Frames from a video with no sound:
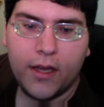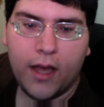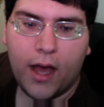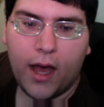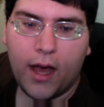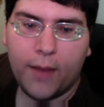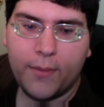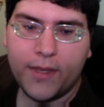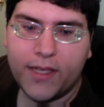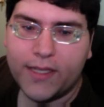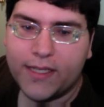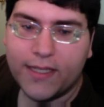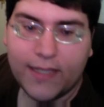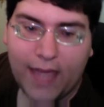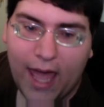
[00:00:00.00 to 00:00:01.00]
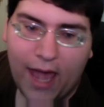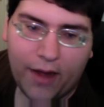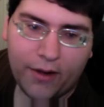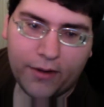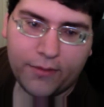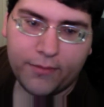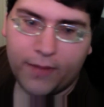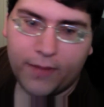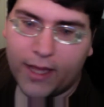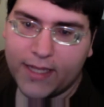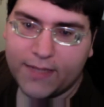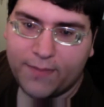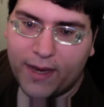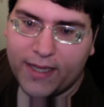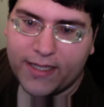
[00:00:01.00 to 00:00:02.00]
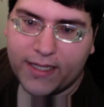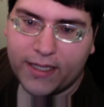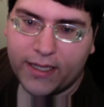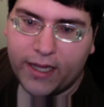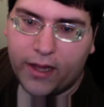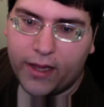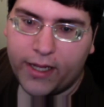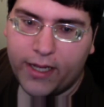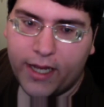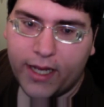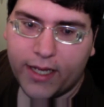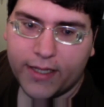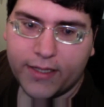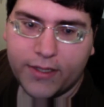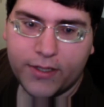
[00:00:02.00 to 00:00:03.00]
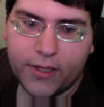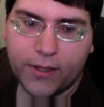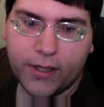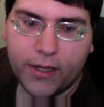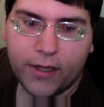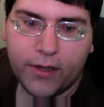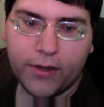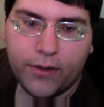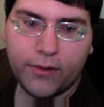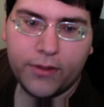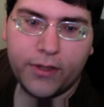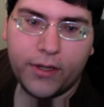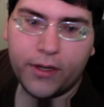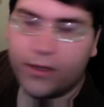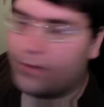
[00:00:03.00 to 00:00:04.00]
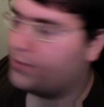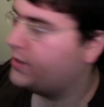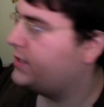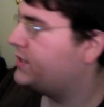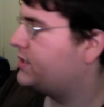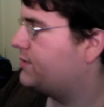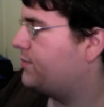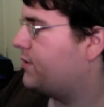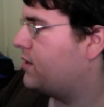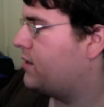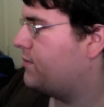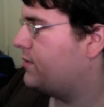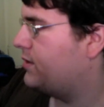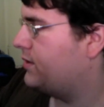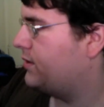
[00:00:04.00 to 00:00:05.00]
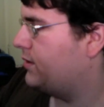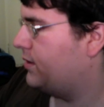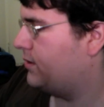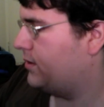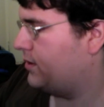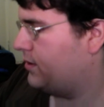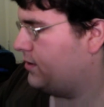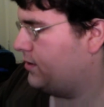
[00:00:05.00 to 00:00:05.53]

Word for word: um, is a scanner. That's basically all it does. You turn it on, you hear the police department, you can hear the